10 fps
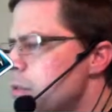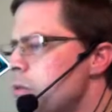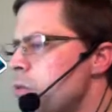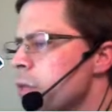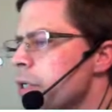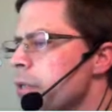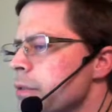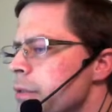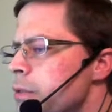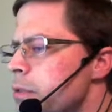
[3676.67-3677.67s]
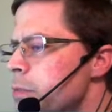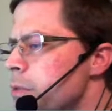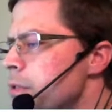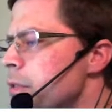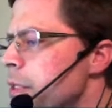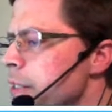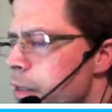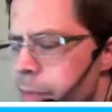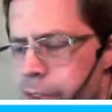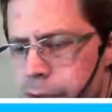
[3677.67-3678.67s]
it's so weird. They were supposed to like
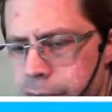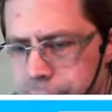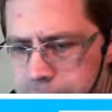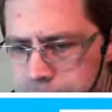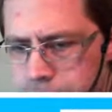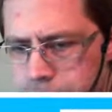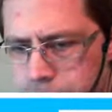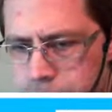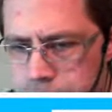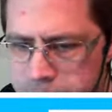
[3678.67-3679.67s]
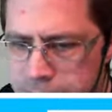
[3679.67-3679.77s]
send me a notification when it was